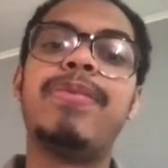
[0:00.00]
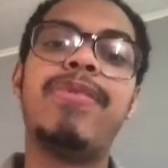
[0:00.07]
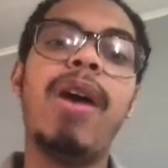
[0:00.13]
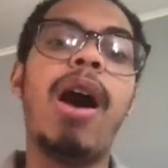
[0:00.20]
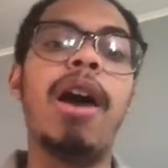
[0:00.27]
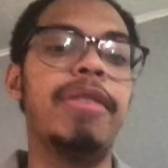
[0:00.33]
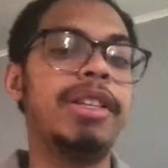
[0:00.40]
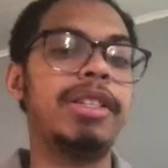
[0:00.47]

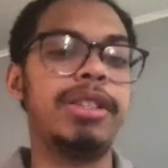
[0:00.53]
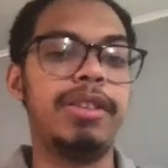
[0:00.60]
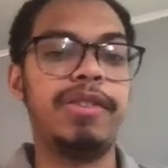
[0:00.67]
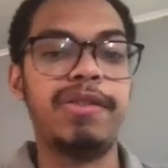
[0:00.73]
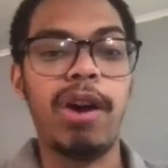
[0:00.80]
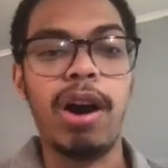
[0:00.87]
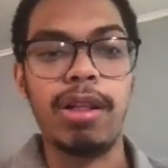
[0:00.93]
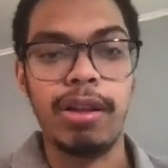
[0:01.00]
obviously
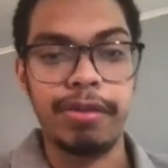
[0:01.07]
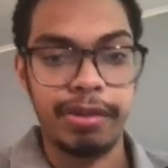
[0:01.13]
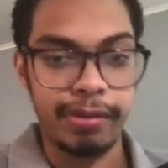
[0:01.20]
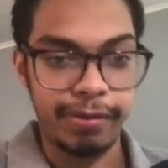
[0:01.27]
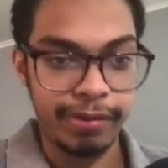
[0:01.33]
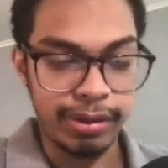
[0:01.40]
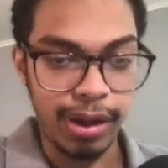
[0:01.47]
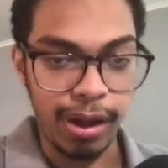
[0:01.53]
fall off the
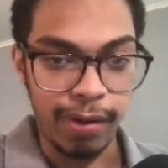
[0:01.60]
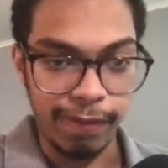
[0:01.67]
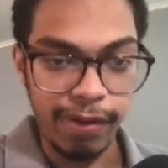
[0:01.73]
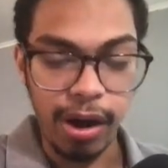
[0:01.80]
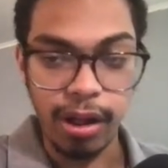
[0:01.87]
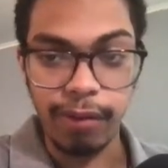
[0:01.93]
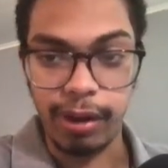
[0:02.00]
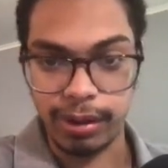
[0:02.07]
uh,
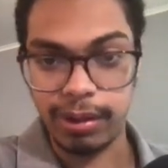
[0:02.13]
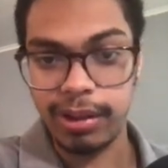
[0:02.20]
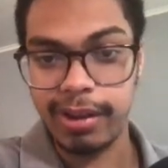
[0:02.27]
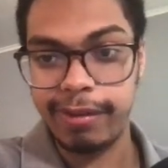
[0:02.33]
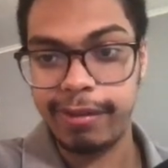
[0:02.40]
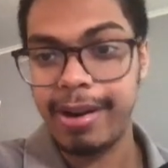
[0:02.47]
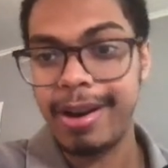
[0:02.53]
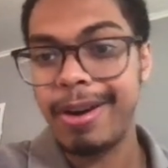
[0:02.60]
fall off a
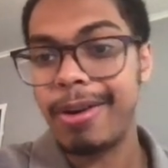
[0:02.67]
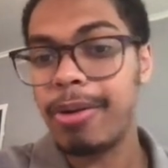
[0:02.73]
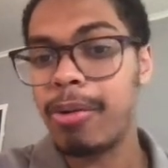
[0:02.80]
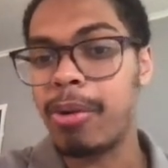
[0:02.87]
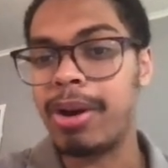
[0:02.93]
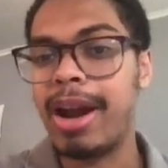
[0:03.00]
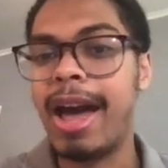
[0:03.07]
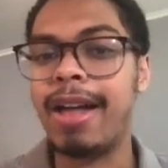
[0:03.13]
cliff
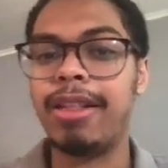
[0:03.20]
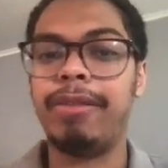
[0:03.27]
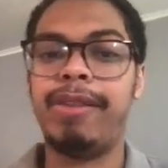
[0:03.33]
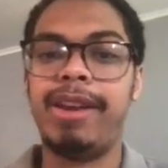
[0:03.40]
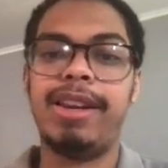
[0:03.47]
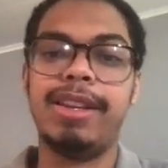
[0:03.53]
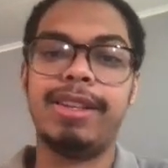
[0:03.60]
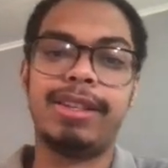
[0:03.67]
or
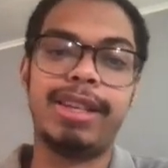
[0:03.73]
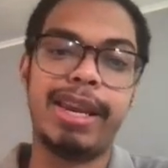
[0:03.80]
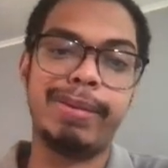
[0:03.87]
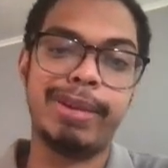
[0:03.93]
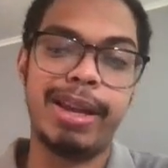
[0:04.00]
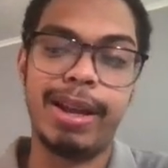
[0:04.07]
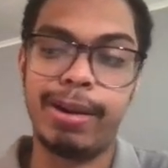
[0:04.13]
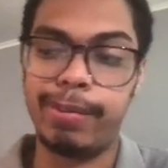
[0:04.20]
elevate his game
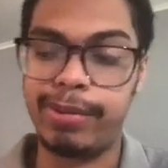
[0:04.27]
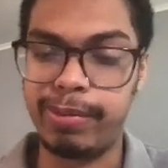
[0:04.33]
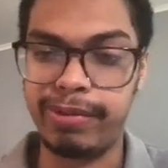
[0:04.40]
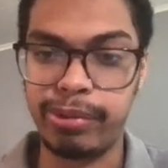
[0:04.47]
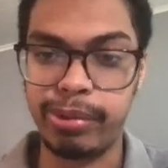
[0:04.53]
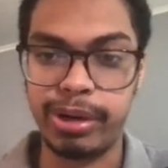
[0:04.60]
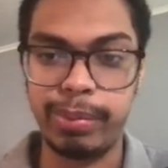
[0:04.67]
to help the Florida